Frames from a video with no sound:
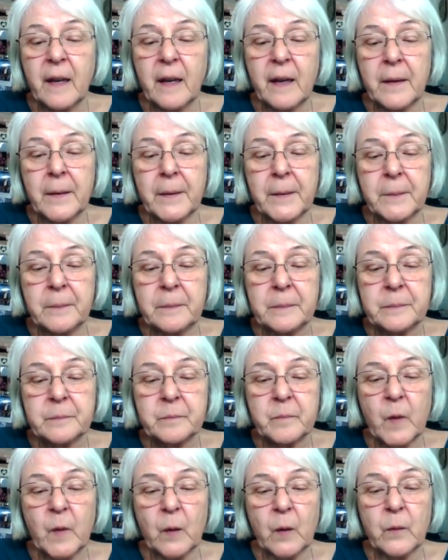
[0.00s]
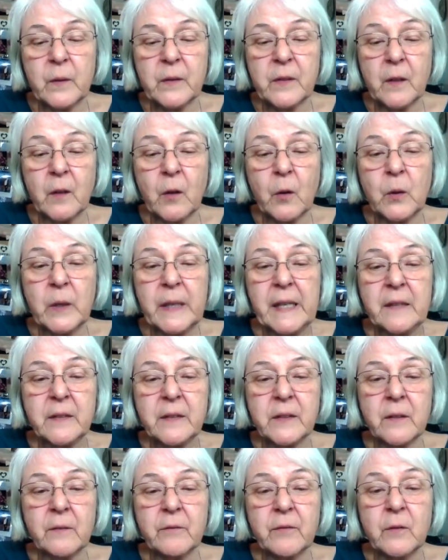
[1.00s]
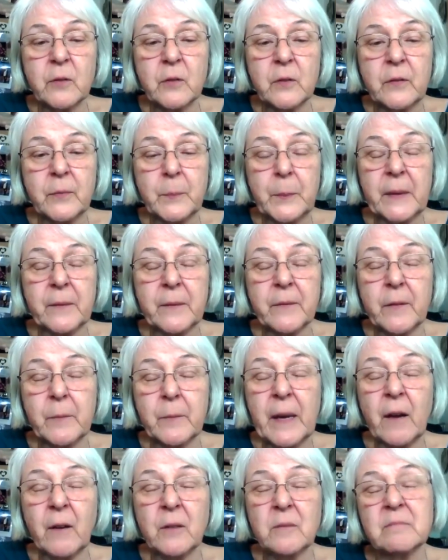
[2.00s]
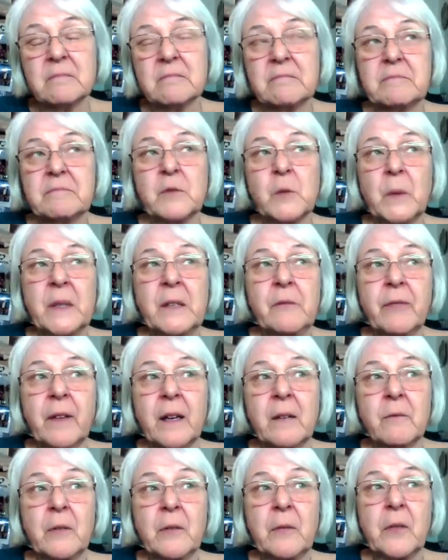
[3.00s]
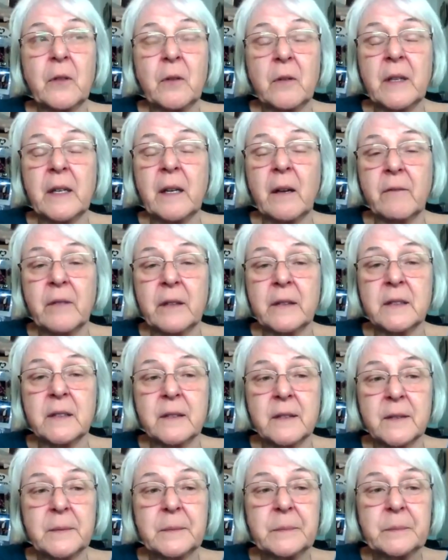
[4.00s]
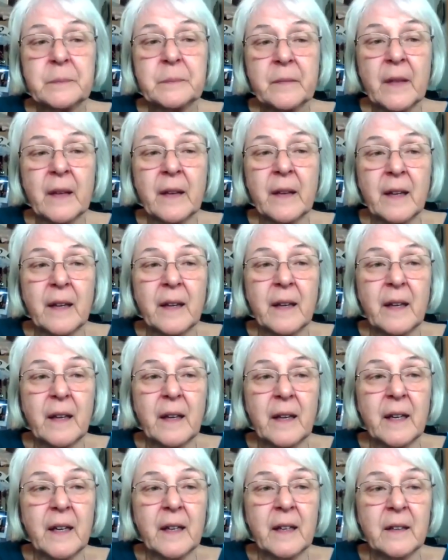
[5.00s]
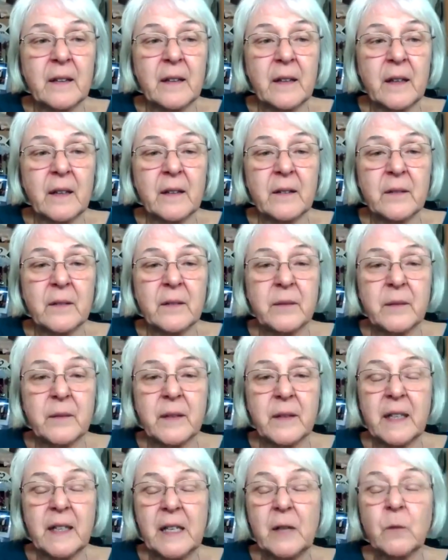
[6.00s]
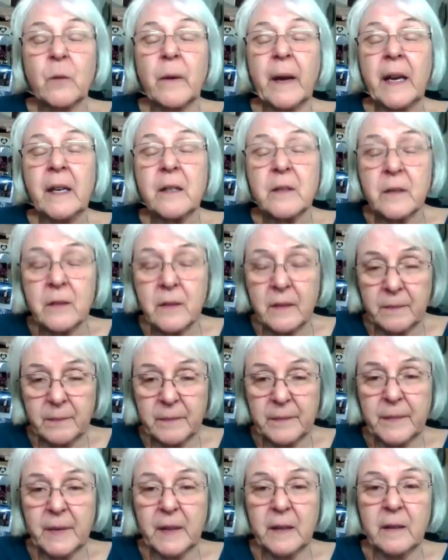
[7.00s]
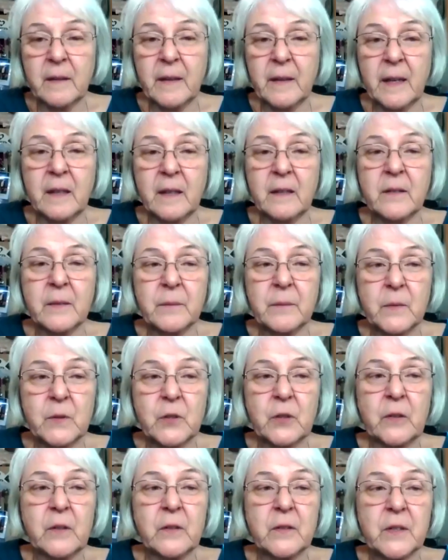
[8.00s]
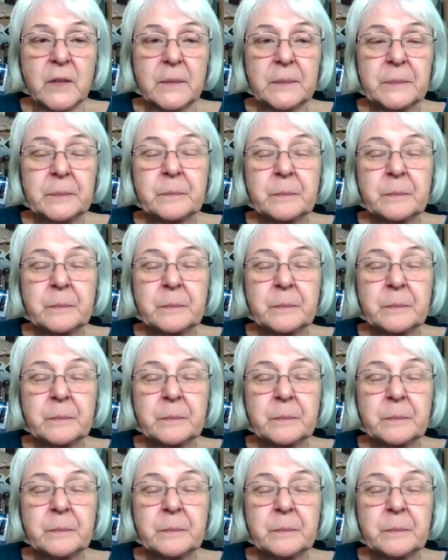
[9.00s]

um, there was a cohesive group of about 25 or 30 of us and uh, that he raised in that church